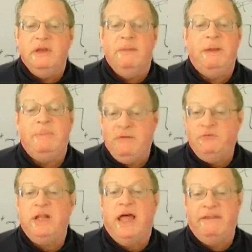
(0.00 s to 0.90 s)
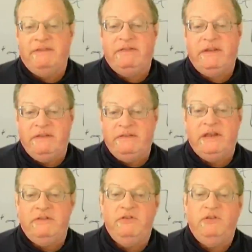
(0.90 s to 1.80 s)
And people have realized that
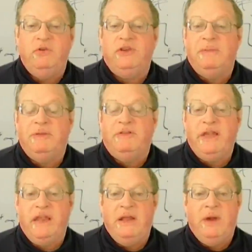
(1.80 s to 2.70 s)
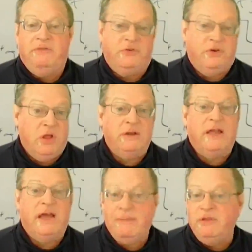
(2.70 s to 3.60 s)
statistics is used in misleading ways for a long
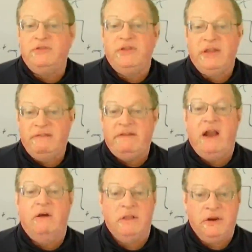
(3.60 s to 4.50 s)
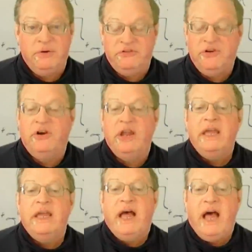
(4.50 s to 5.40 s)
time, and there's an entire literature
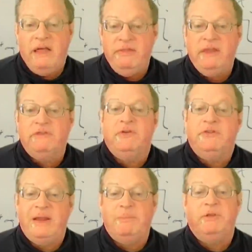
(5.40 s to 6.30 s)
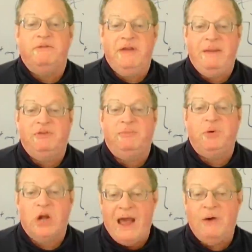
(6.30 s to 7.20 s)
on this. For example, the famous
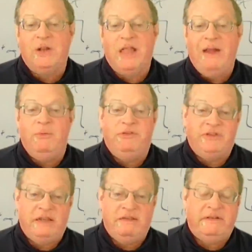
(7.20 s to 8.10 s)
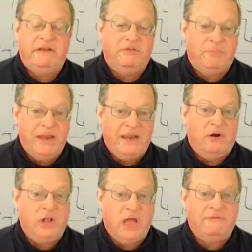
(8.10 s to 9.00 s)
book, How to Lie with Statistics by
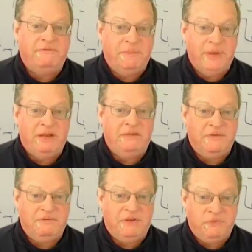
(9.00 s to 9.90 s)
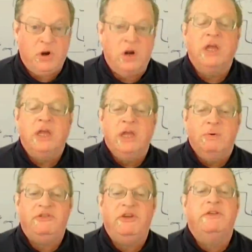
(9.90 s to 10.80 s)
Darrell Huff from 1954,
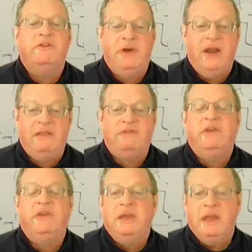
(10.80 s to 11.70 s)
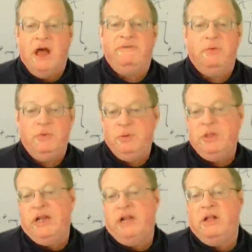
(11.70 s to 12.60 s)
which illustrates, often with
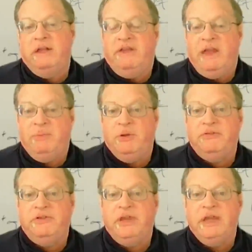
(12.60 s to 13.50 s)
political examples,